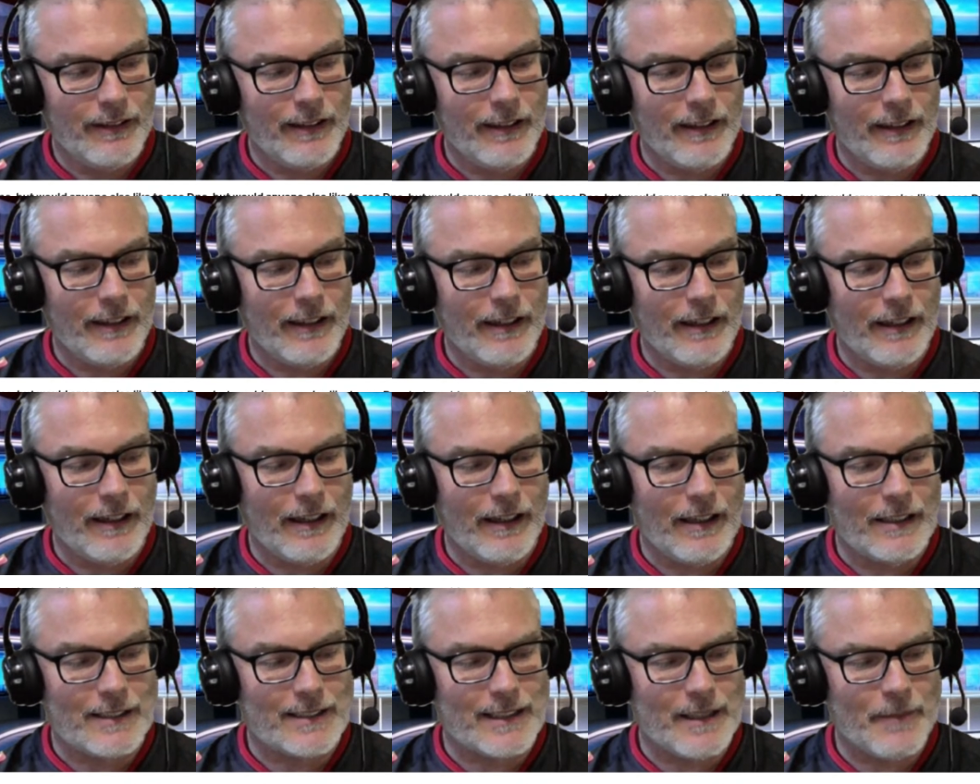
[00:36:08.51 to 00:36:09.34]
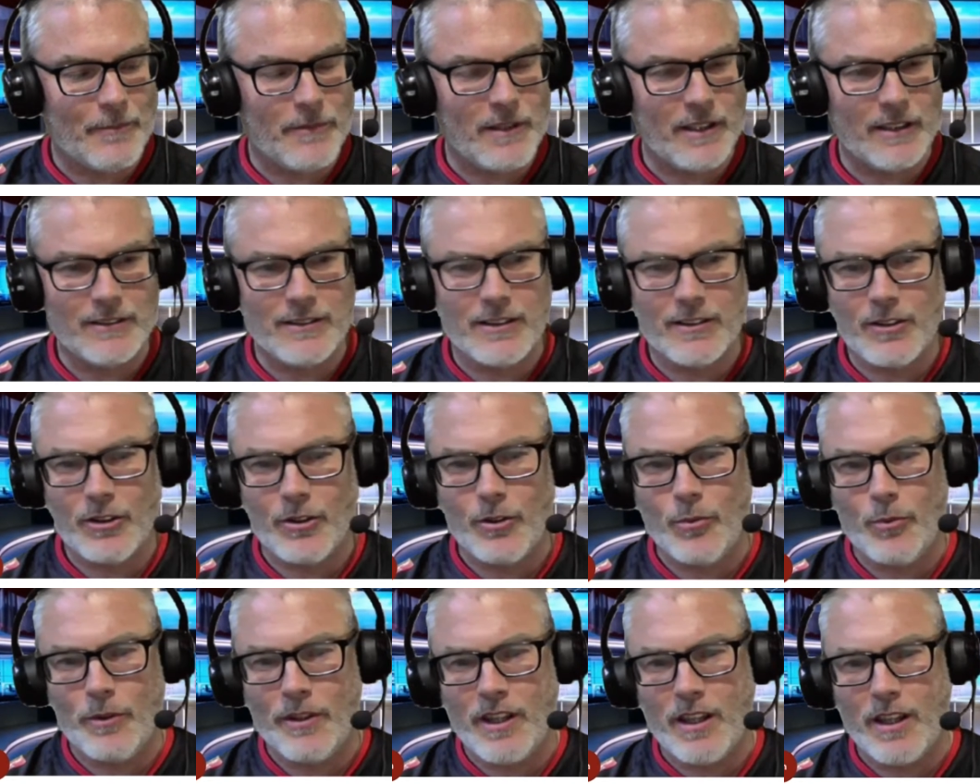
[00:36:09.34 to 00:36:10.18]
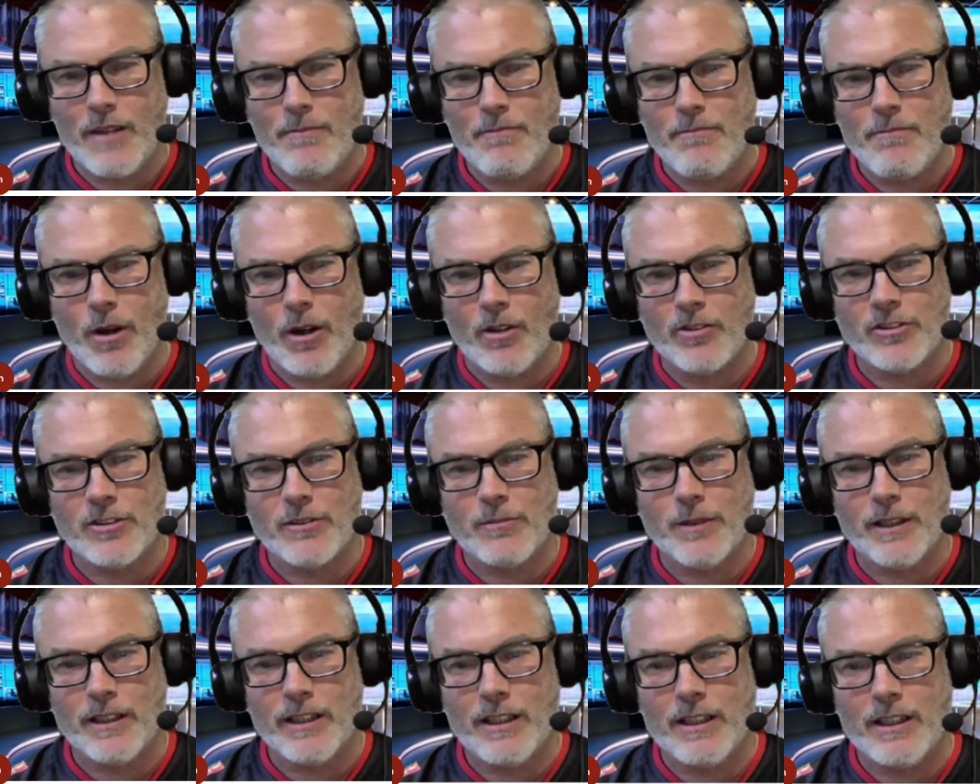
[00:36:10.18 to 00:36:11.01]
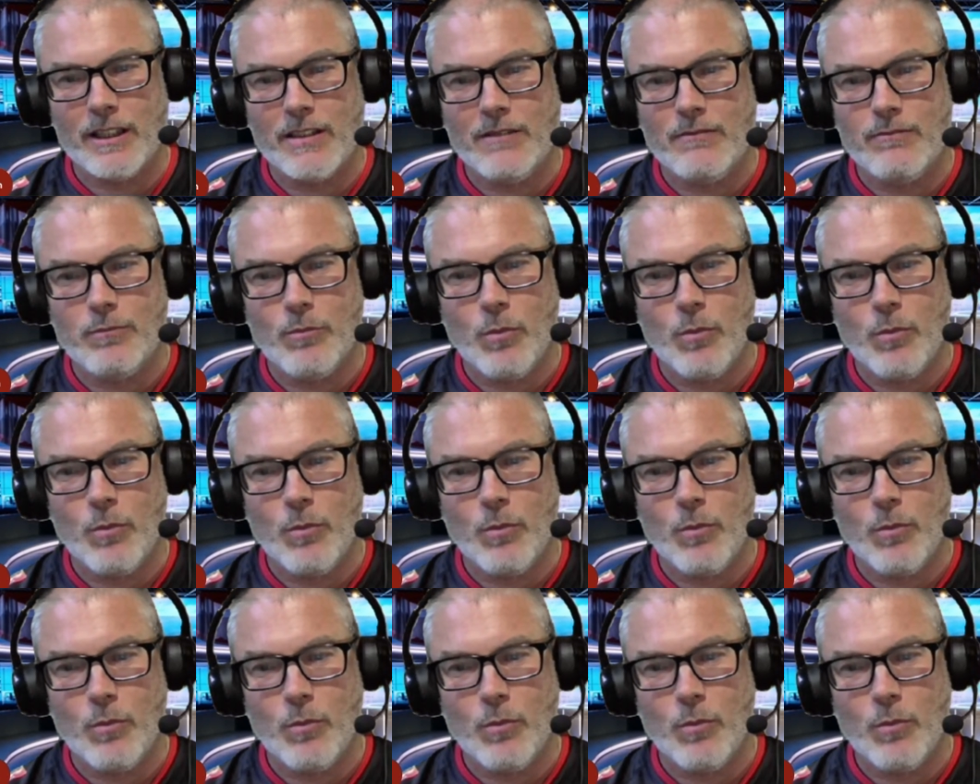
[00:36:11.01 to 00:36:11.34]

Uh, something to do with him possibly